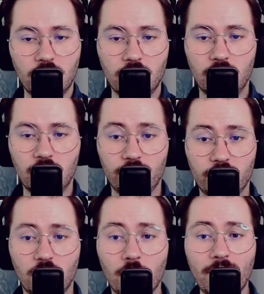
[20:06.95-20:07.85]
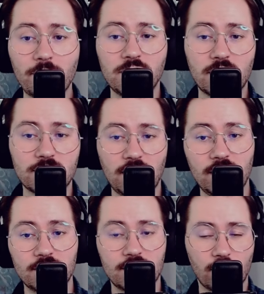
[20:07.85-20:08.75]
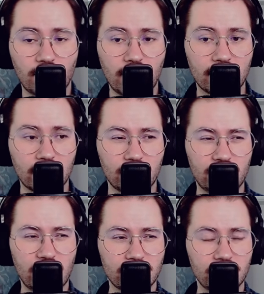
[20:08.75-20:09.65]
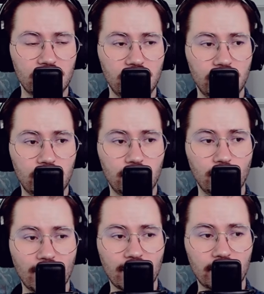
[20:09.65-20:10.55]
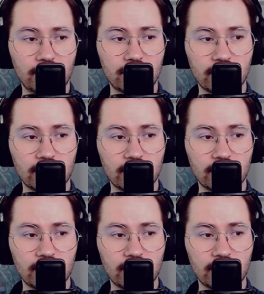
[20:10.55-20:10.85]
or maybe there is a list out there that doesn't really need 2 mana creatures.